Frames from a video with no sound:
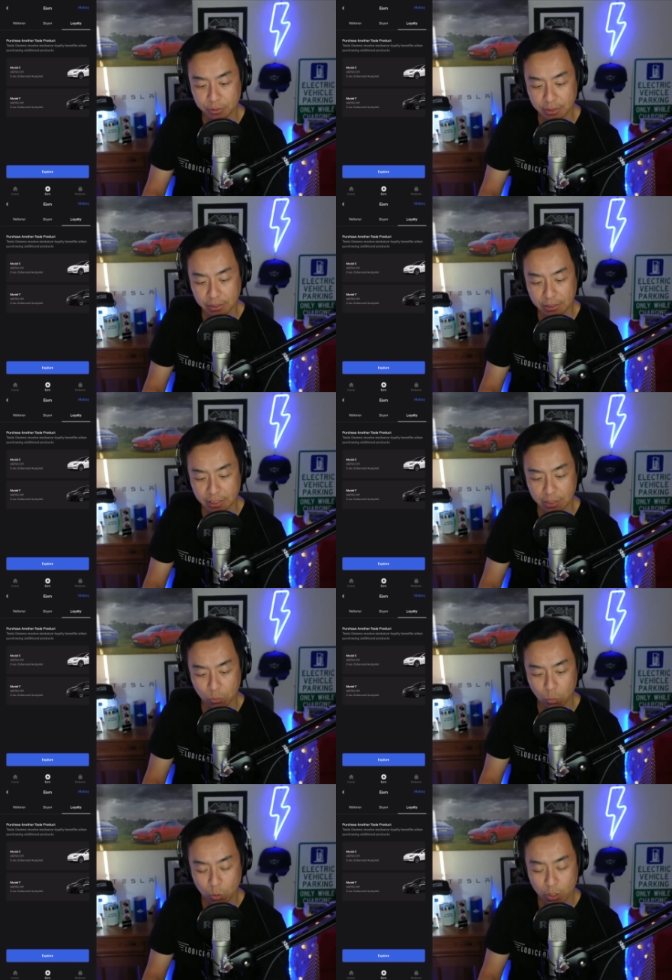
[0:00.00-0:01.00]
the
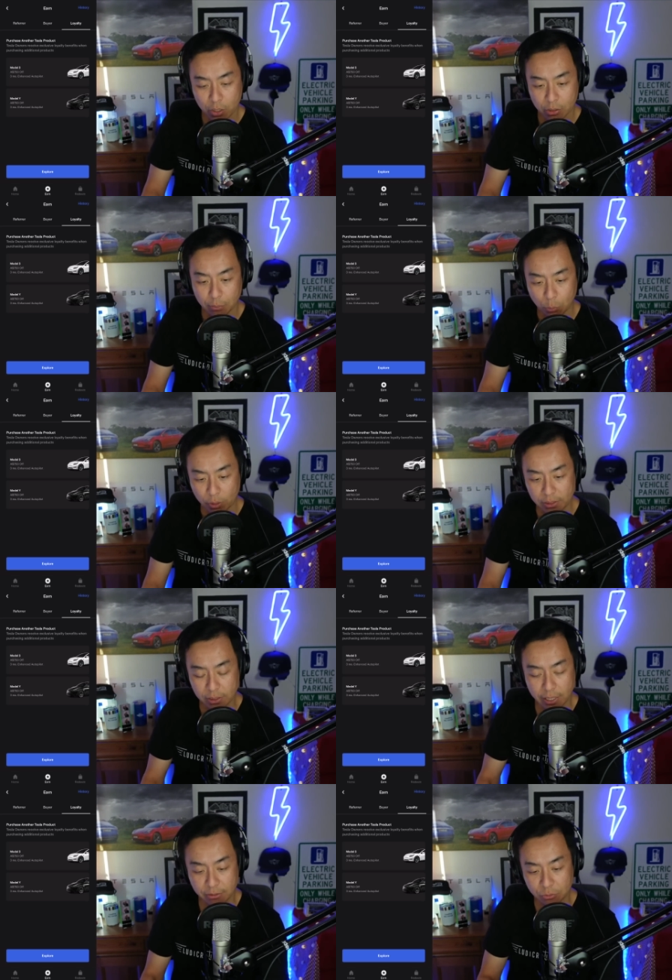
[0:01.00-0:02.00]
points
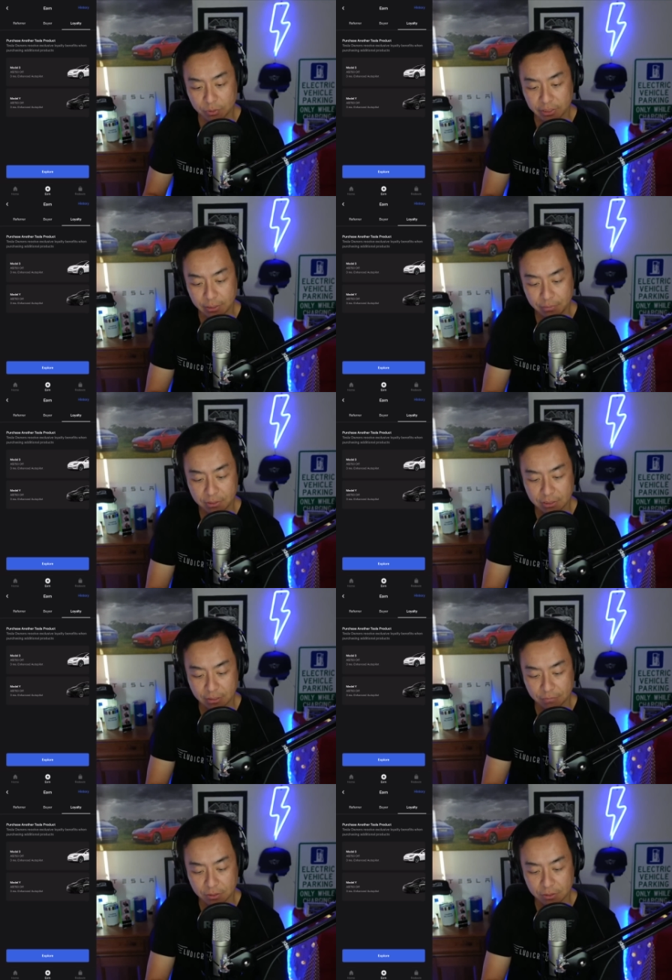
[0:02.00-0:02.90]
and how to redeem stuff.